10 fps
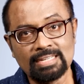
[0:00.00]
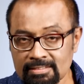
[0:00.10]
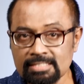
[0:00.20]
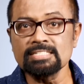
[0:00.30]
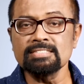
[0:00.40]

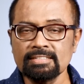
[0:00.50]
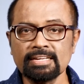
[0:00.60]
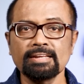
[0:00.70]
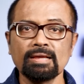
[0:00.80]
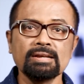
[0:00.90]
This is a
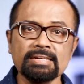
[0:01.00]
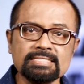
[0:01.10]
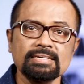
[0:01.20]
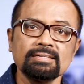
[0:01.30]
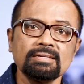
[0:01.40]
technical
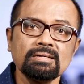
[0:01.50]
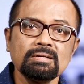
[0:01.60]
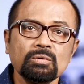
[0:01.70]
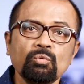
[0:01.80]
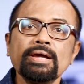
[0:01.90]
reason
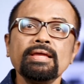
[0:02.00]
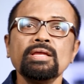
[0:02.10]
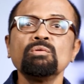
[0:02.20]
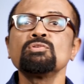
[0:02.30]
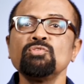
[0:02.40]
why
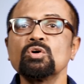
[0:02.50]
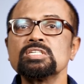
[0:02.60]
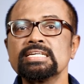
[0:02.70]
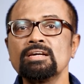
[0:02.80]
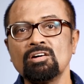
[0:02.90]
you are
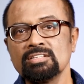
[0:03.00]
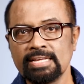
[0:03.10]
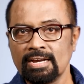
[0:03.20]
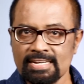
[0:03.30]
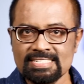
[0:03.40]
focusing on
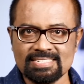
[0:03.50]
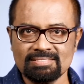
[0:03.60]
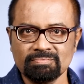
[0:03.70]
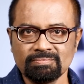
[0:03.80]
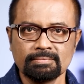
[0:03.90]
the eyes.
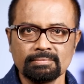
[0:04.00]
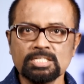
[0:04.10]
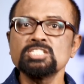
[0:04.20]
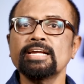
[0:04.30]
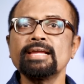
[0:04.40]

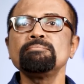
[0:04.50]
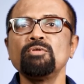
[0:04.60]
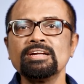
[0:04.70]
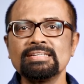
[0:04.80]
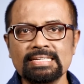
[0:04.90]
The second
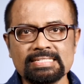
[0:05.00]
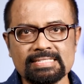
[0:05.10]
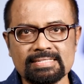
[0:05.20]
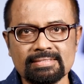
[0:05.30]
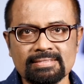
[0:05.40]
point
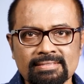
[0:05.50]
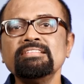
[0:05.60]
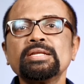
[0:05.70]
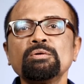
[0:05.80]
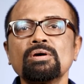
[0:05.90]
is
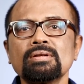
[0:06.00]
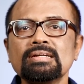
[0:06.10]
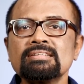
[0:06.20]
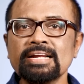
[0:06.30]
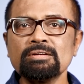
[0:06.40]
where you
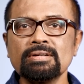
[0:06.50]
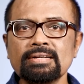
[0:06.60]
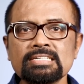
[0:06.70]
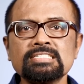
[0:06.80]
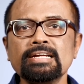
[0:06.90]
are trying to
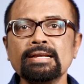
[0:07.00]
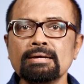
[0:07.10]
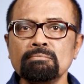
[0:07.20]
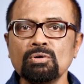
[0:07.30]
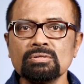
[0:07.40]
understand
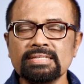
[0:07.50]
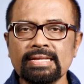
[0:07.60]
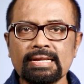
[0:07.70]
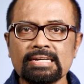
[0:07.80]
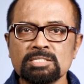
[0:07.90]
about
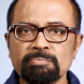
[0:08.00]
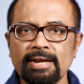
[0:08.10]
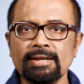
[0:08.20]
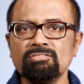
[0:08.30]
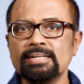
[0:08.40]
the
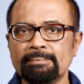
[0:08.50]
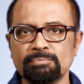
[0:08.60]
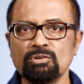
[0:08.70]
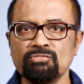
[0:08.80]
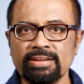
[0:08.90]
spread of the
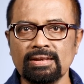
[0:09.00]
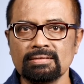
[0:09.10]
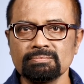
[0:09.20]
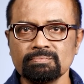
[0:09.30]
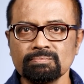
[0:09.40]
depth of field
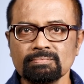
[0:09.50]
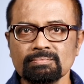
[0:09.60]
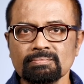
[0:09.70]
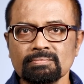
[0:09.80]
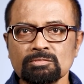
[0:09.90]

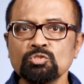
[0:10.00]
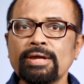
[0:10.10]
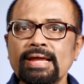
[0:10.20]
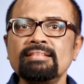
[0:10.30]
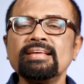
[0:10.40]
to
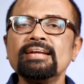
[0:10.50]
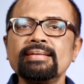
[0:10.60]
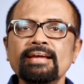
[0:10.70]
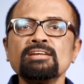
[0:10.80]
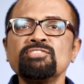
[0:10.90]
get the
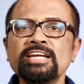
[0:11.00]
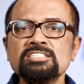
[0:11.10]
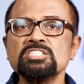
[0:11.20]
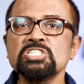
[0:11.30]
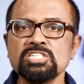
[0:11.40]
entire
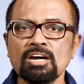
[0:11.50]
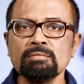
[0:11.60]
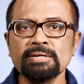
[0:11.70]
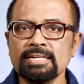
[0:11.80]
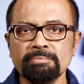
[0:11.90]
face
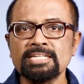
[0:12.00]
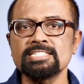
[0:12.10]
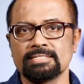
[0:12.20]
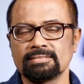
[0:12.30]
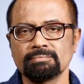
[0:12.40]
sharp in a
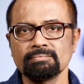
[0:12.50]
picture.